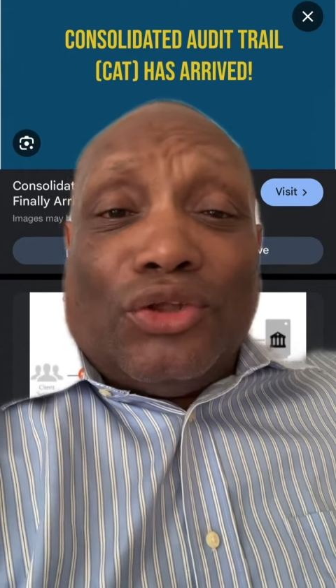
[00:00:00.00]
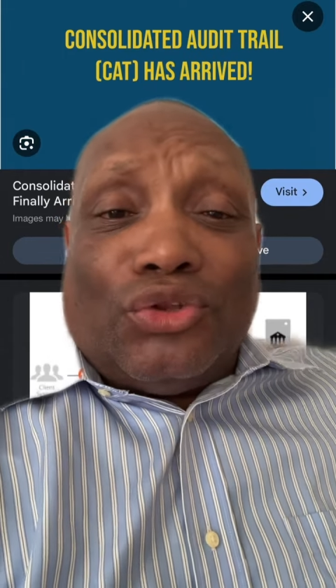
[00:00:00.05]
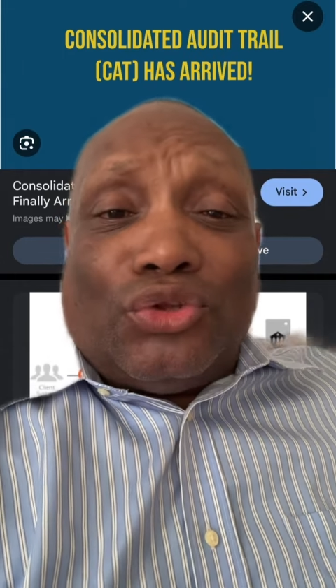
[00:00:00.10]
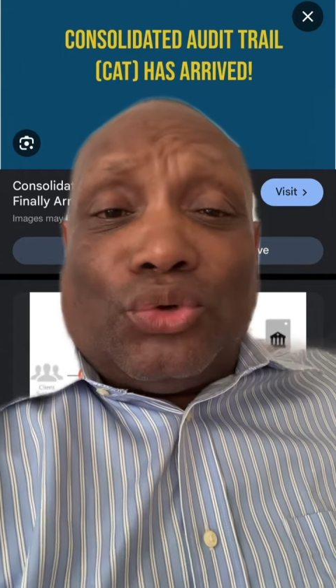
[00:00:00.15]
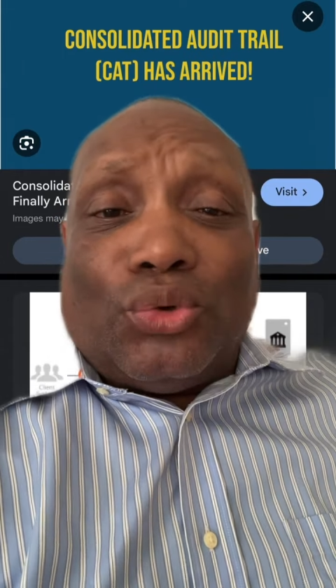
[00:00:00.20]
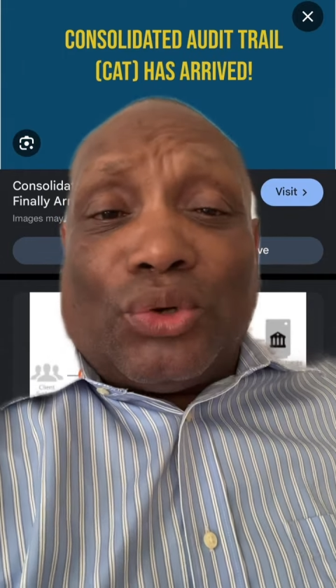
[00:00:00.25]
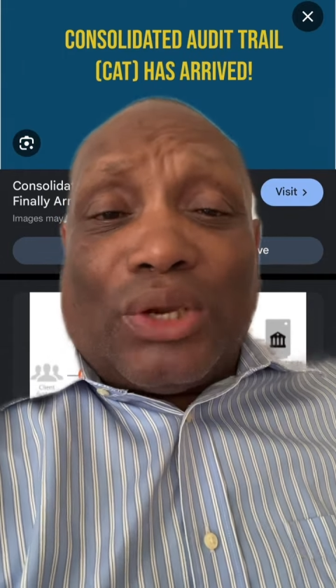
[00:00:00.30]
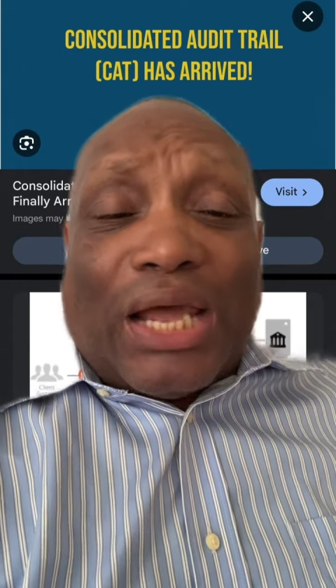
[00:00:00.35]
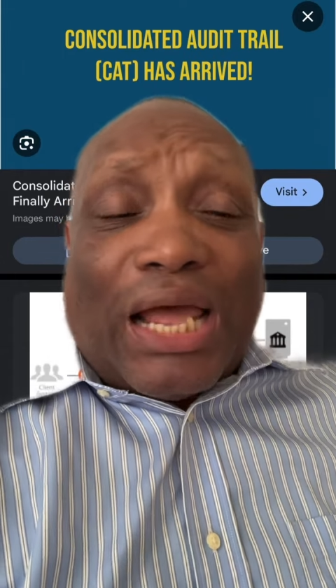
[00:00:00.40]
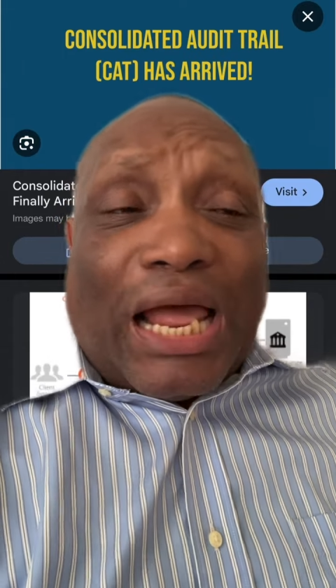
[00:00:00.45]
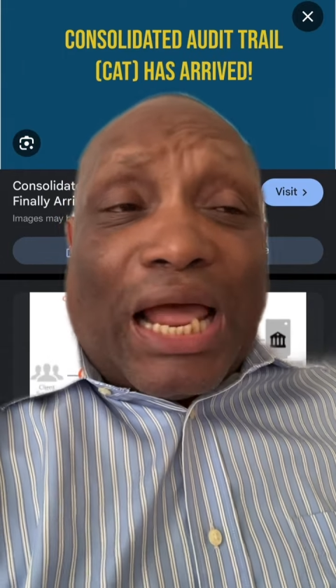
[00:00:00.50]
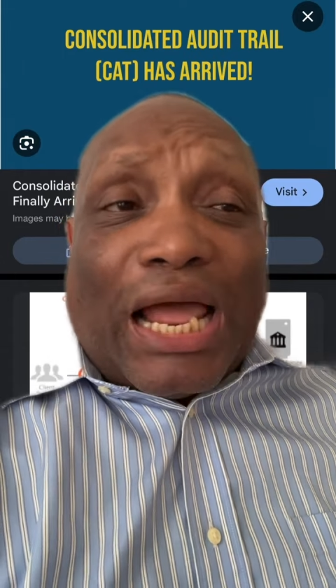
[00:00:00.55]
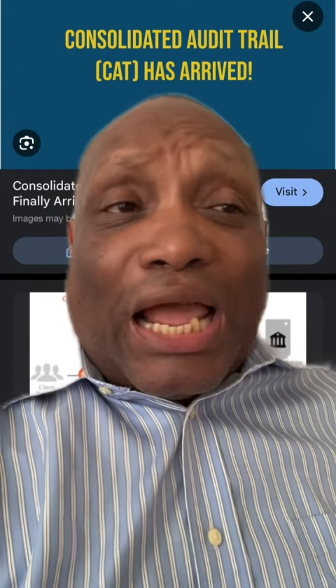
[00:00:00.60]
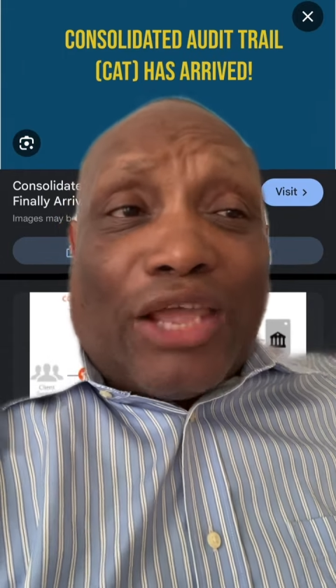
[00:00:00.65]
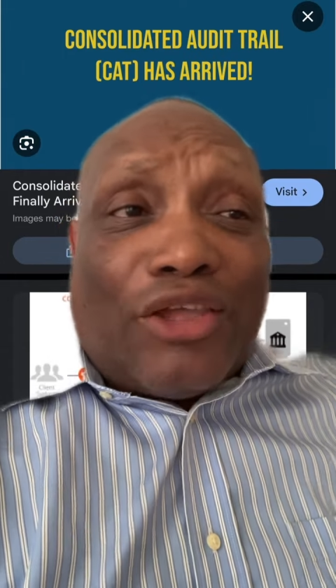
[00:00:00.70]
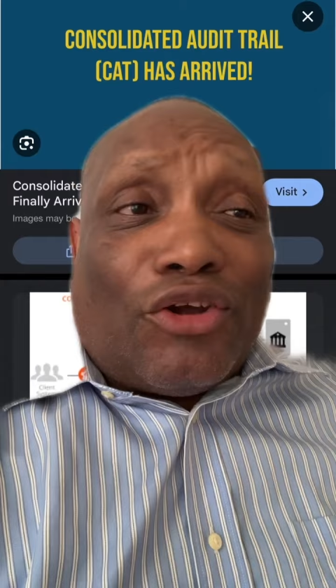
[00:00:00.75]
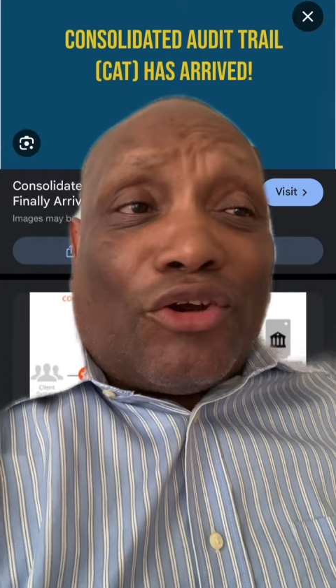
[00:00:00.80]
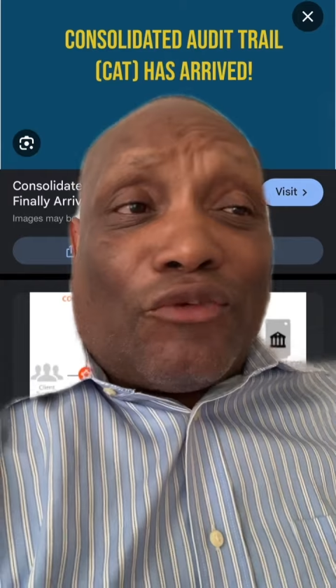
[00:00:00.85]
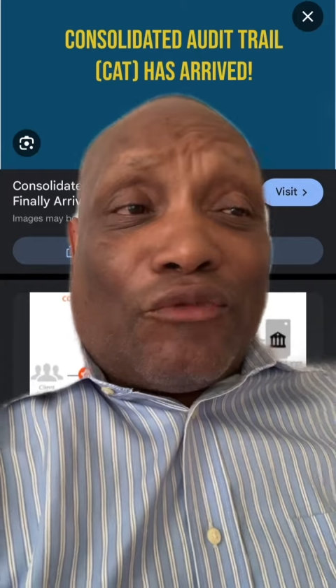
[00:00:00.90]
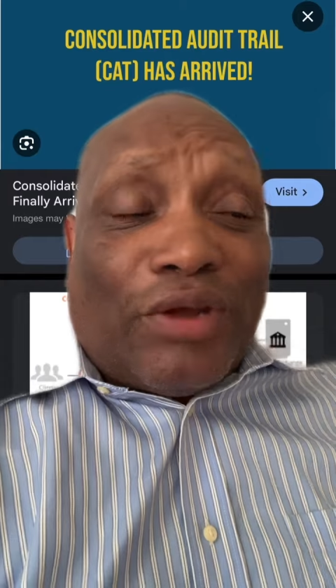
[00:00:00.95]
to the
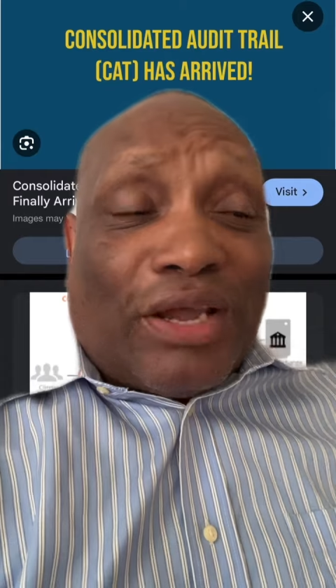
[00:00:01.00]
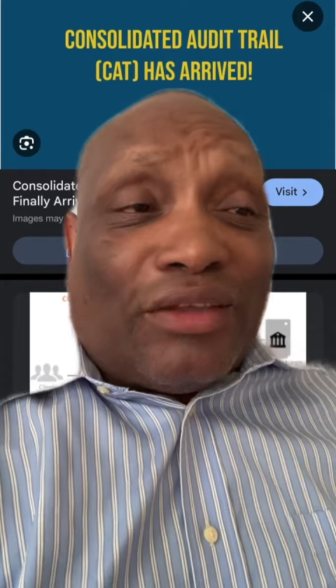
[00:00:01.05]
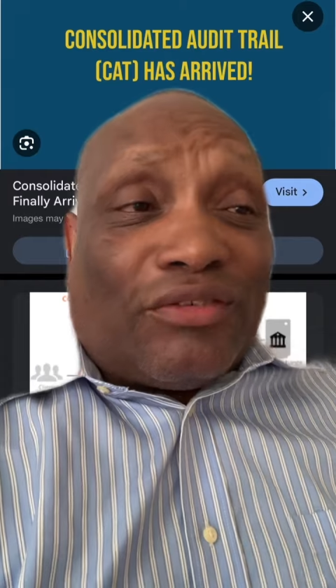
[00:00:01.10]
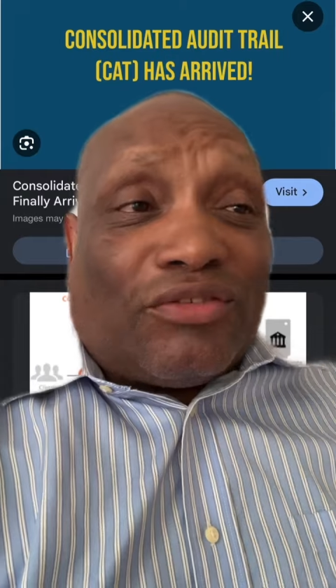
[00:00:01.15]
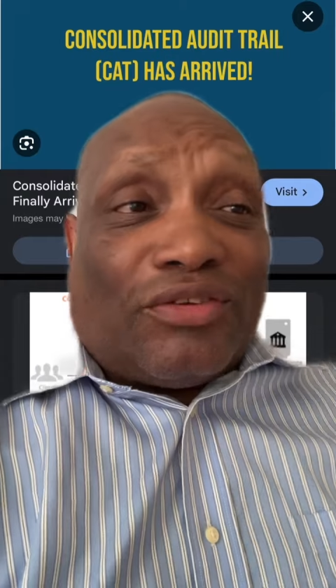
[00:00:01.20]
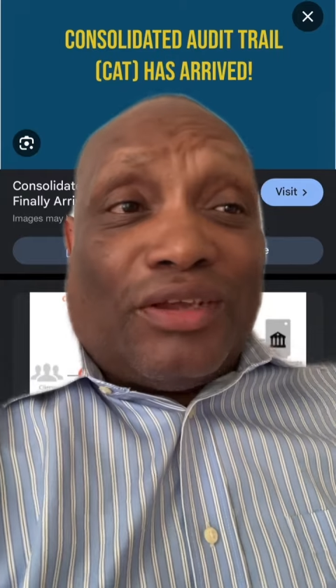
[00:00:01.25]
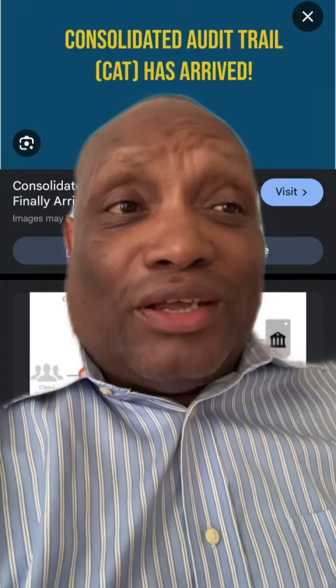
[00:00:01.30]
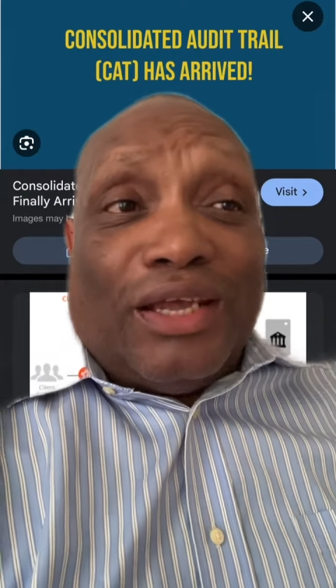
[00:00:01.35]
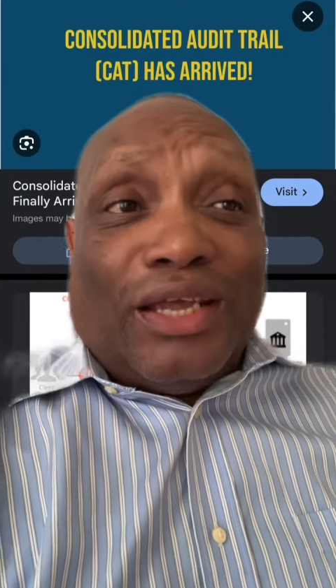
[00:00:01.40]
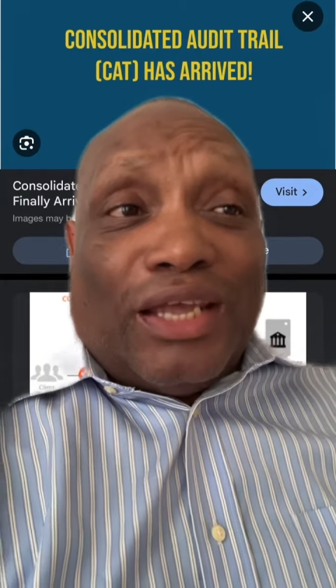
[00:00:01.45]
IRS